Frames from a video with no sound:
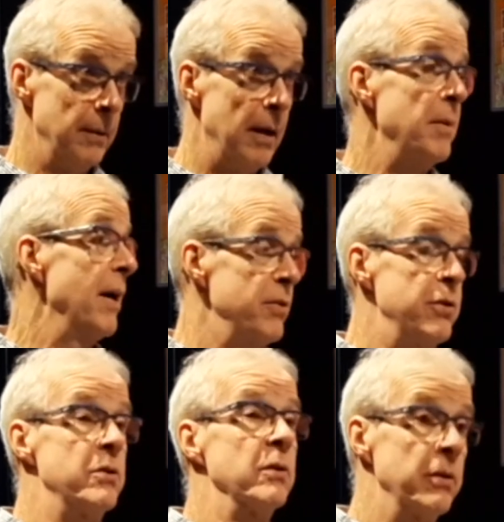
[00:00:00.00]
I mean,
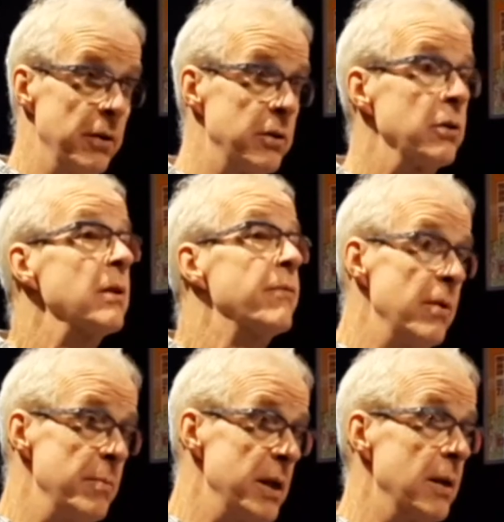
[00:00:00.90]
obviously, the
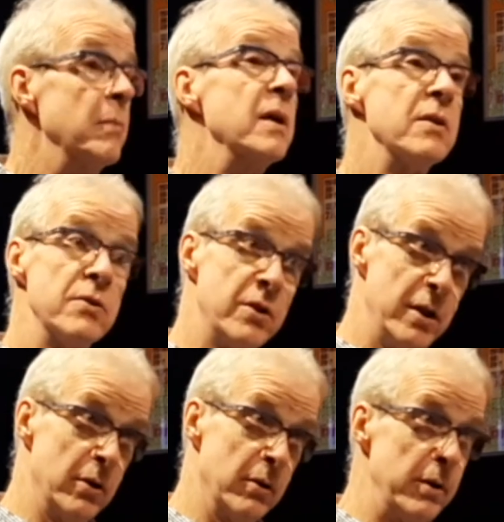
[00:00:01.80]
delivery medium is
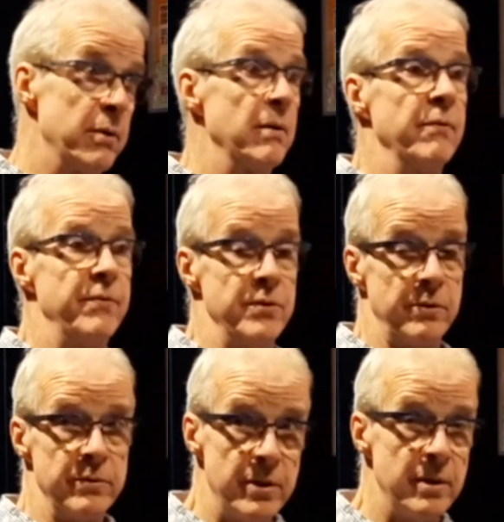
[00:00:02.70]
digital, either on a
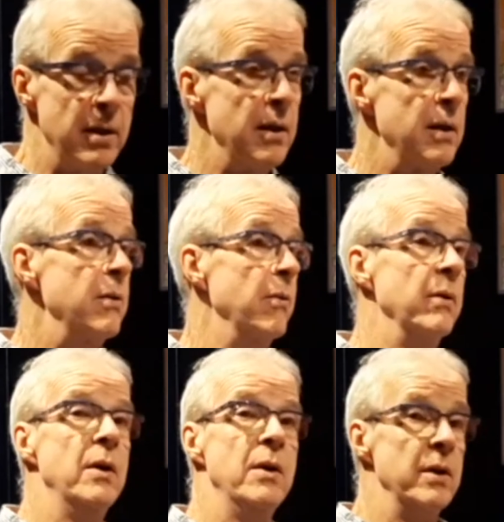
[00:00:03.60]
physical CD or
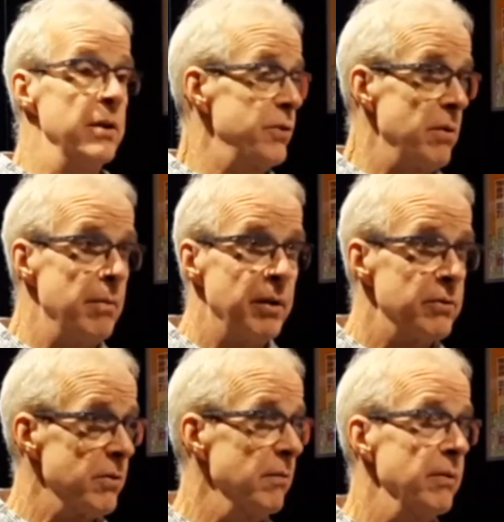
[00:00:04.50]
a streaming
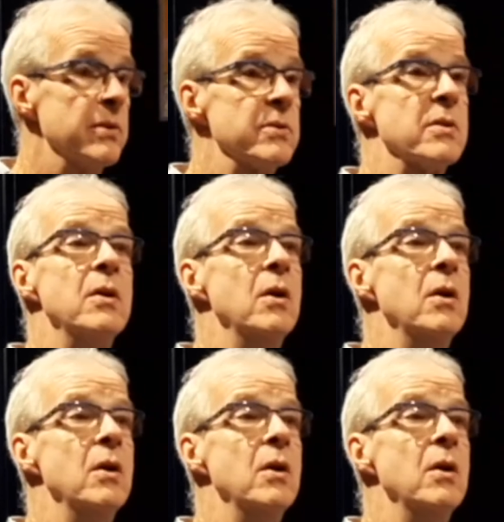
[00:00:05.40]
service